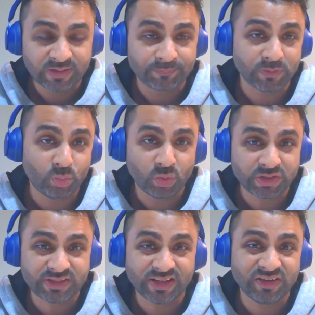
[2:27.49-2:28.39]
the words
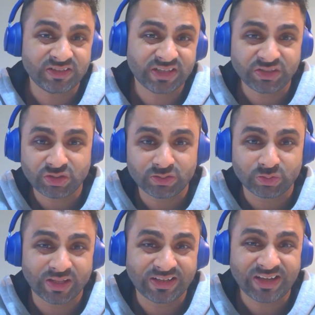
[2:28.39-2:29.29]
that are essential to
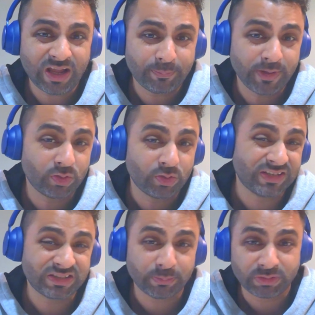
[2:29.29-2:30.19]
that topic or
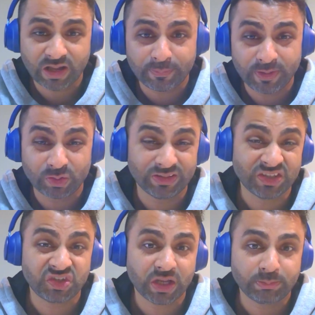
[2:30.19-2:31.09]
that subtopic or that
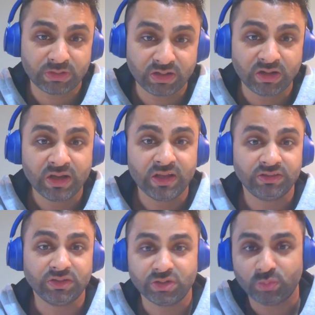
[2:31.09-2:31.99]
chapter
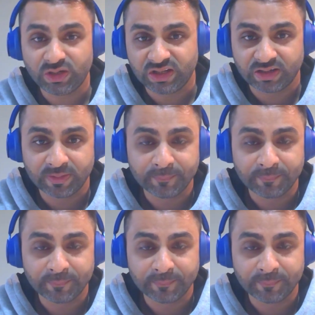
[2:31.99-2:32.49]
that you're reading.